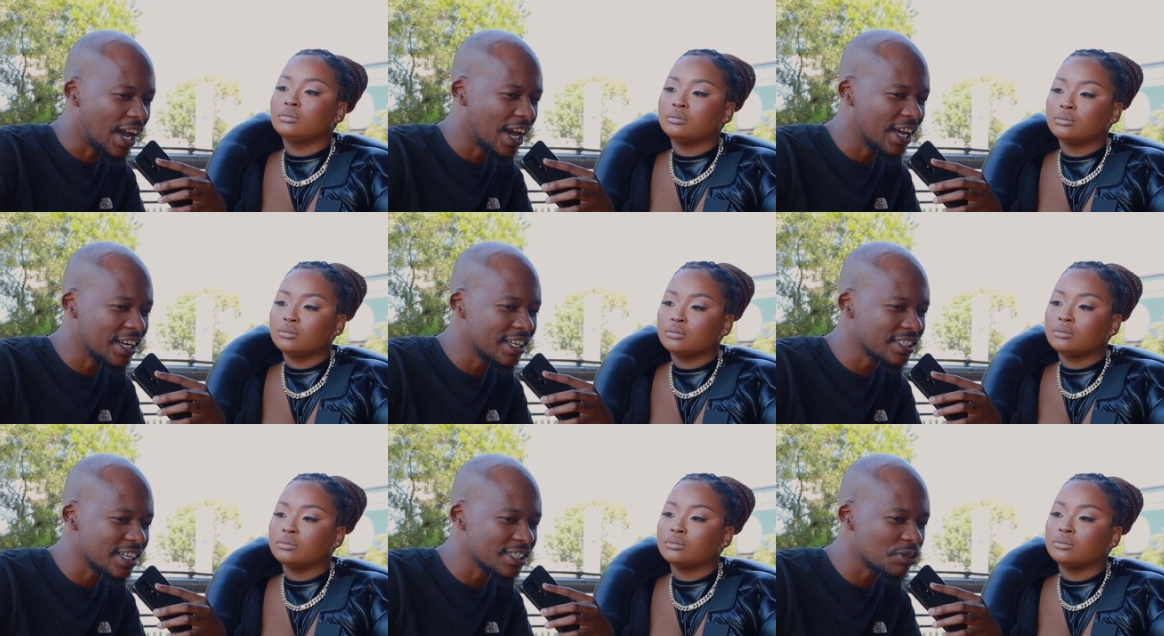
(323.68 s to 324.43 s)
Speaker 1: and
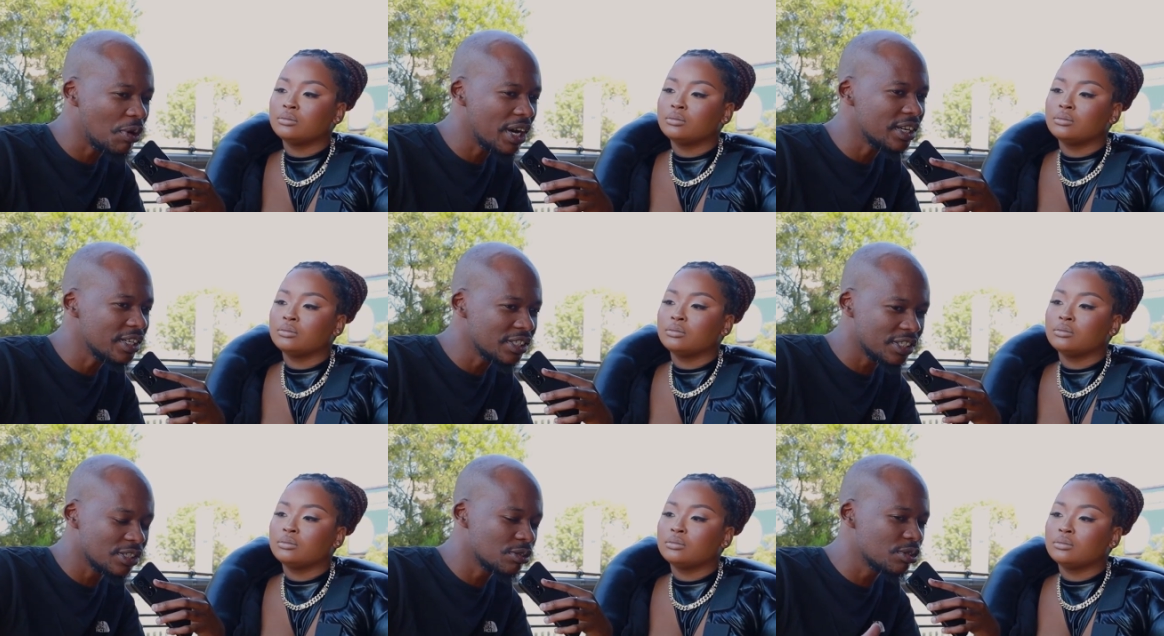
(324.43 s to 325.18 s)
it's it's quite
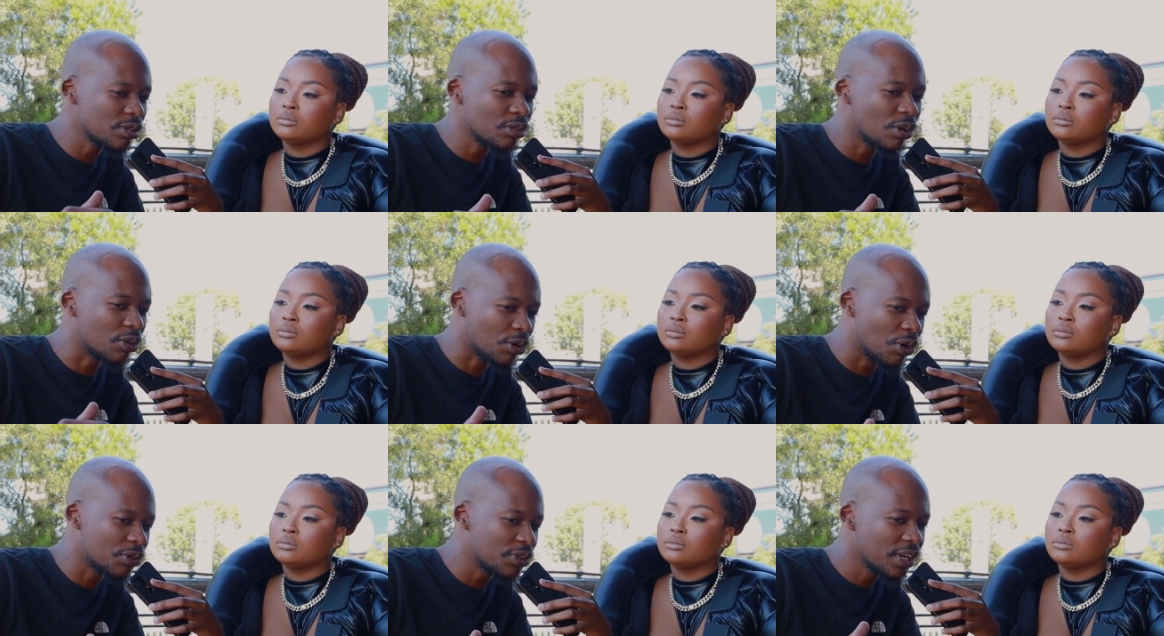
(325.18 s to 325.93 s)
interesting to see your
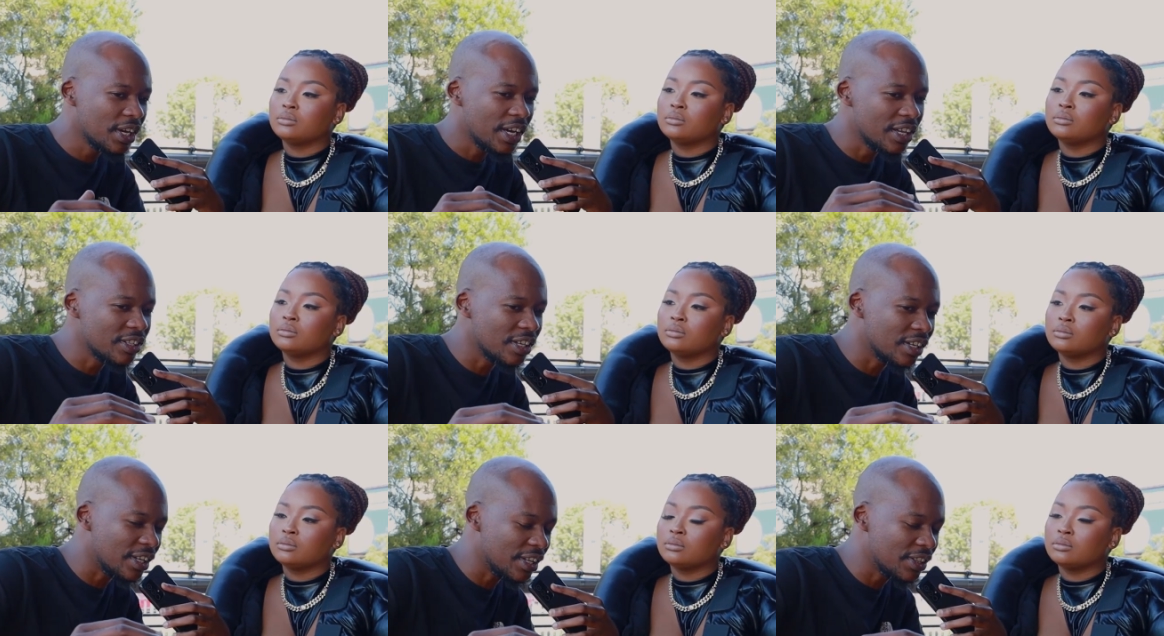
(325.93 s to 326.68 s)
growth in
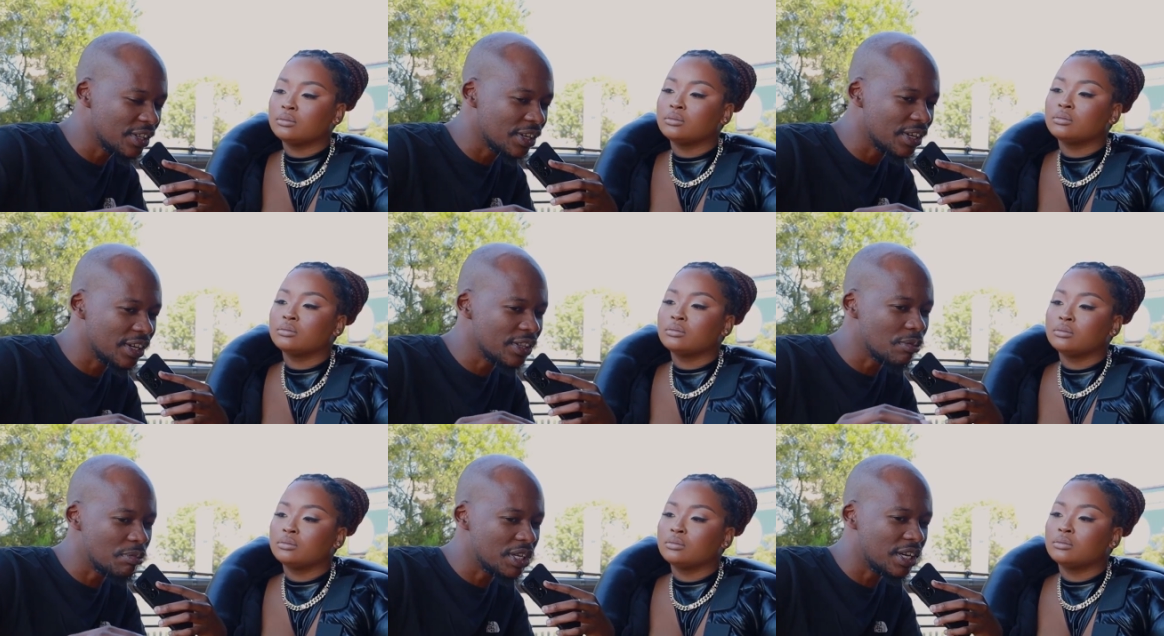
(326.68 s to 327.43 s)
the in the
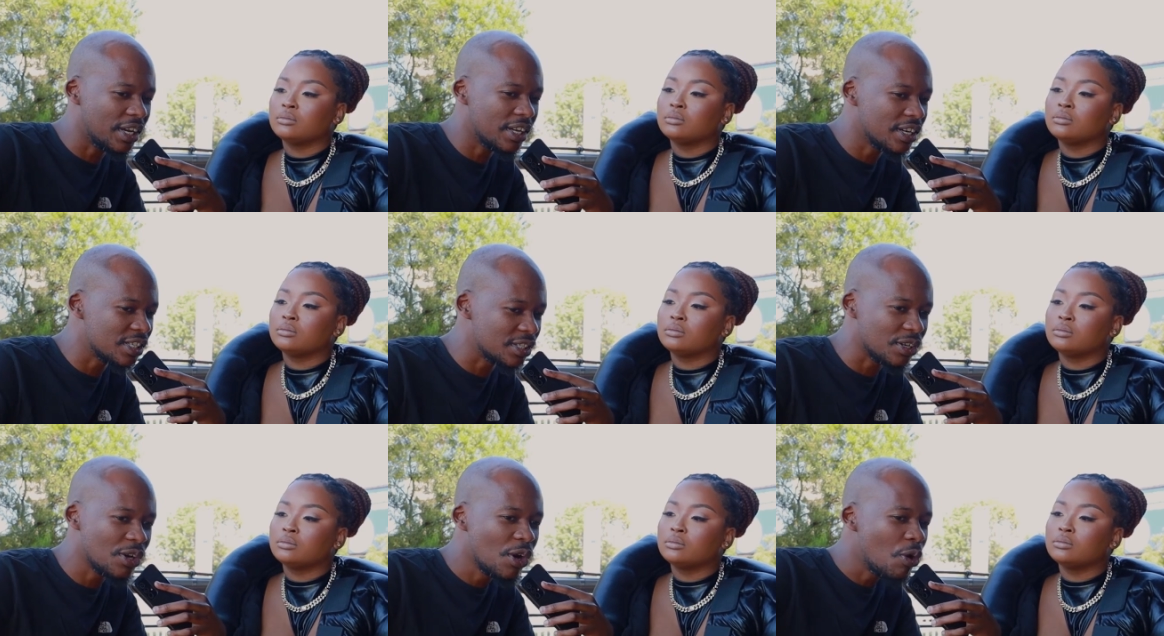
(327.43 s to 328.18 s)
in the media
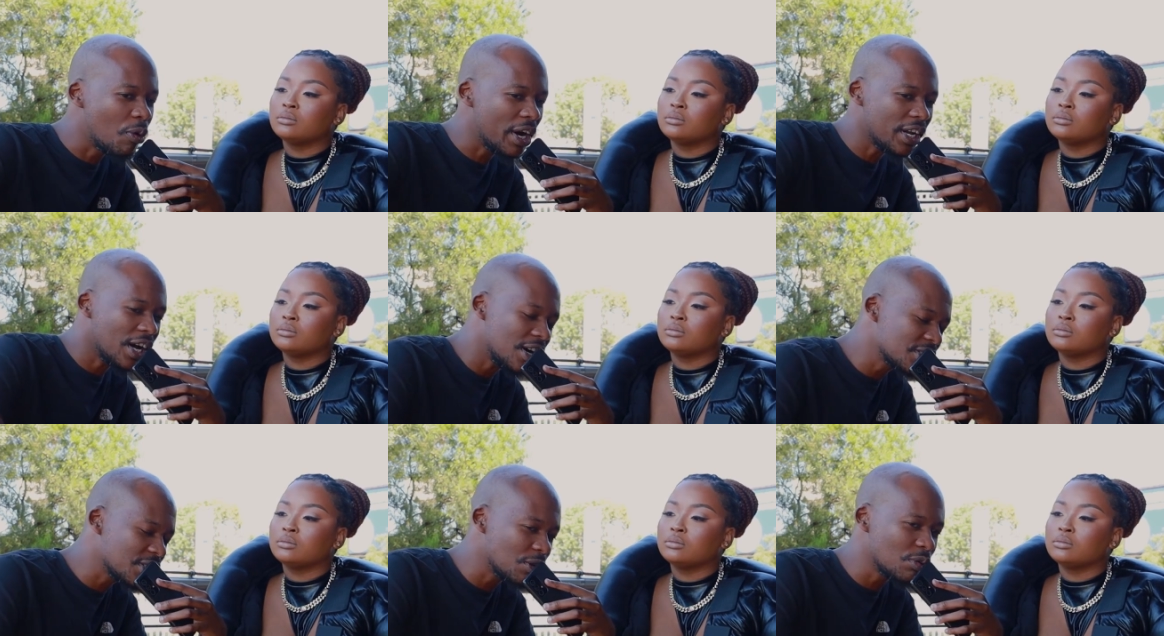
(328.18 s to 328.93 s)
industry. What
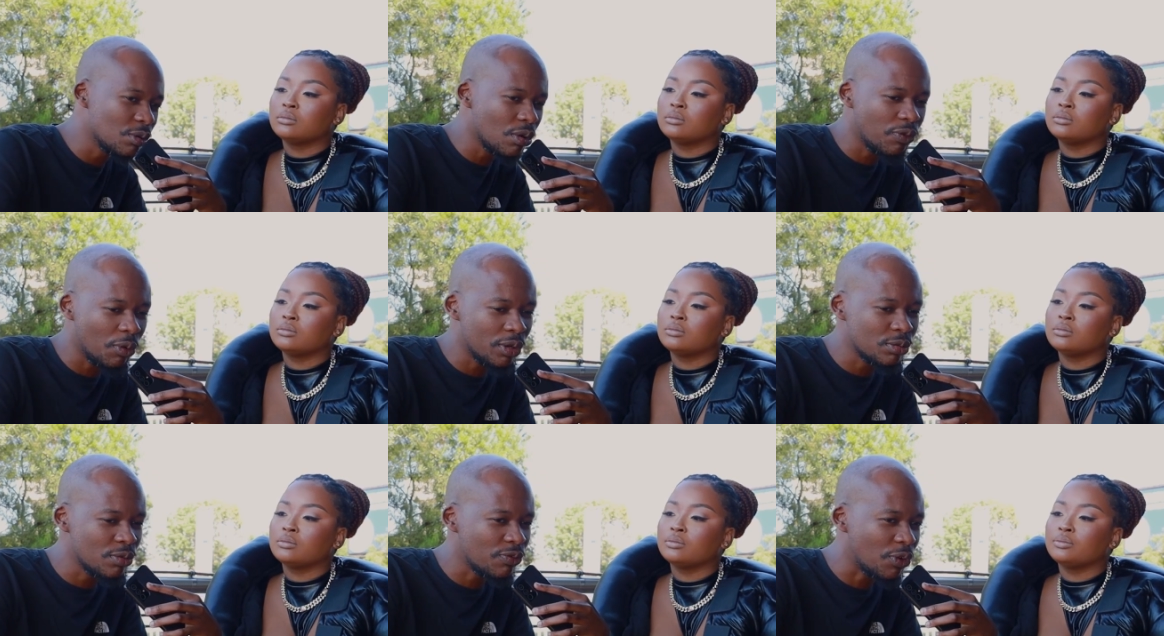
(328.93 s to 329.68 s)
else can we look
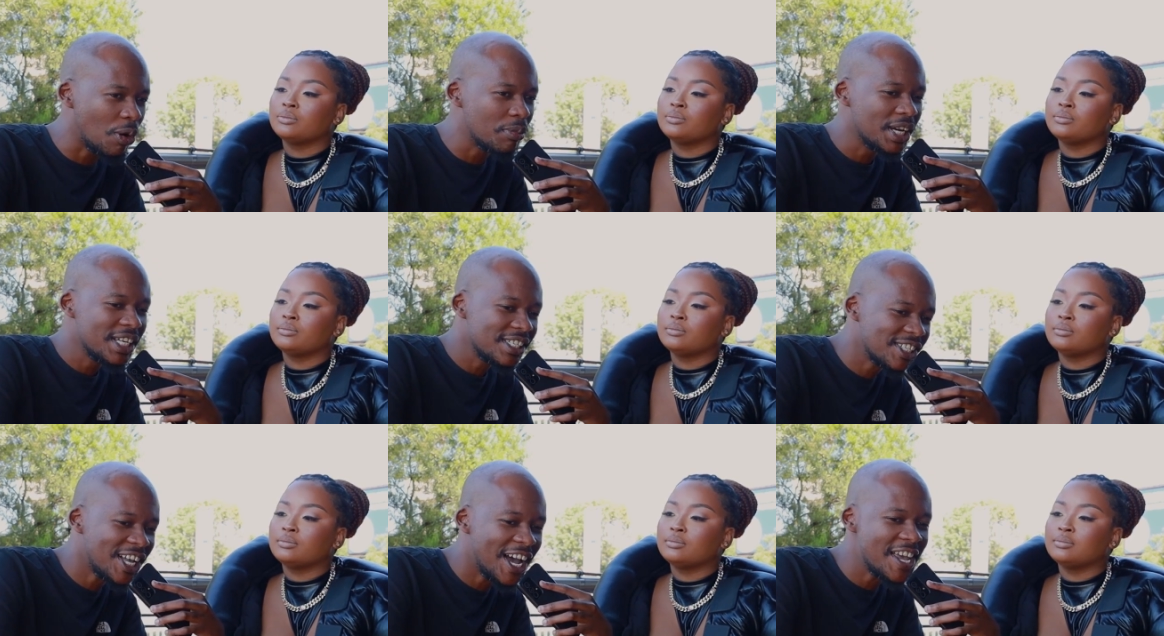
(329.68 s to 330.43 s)
forward to from
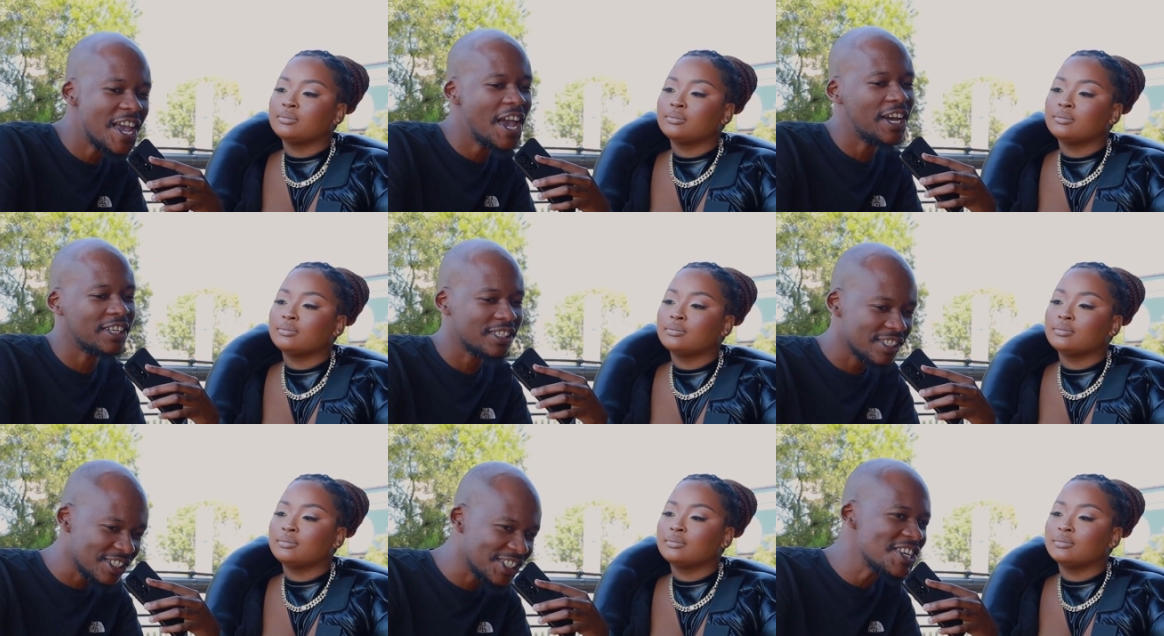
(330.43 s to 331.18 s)

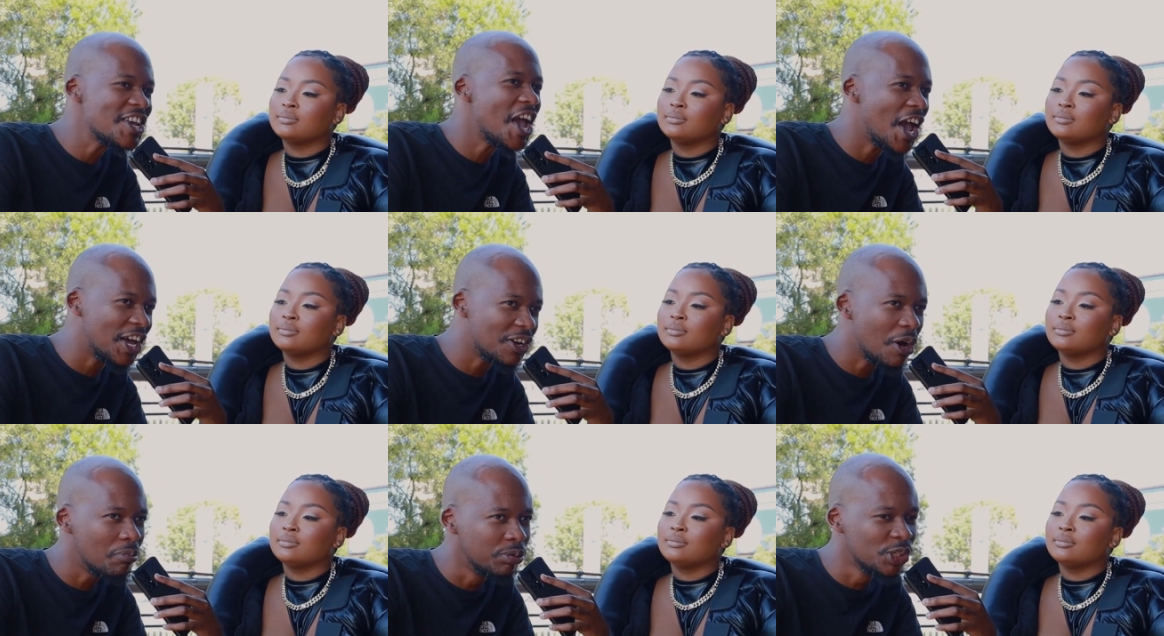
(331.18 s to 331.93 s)
Cyan,
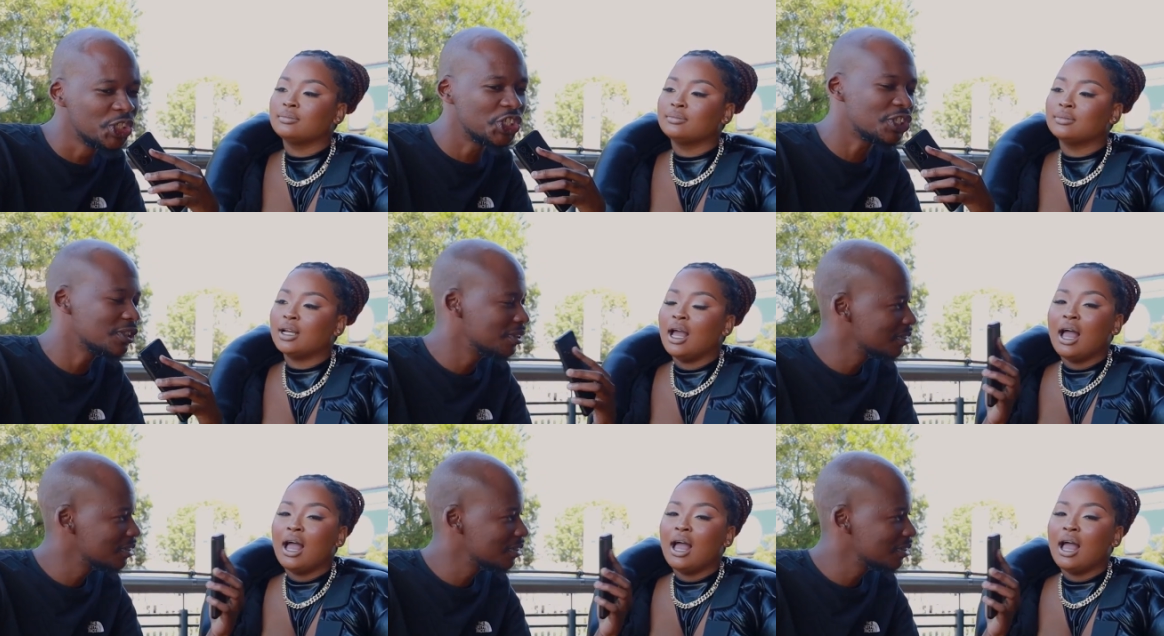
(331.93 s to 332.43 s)
Cyan, Boujee?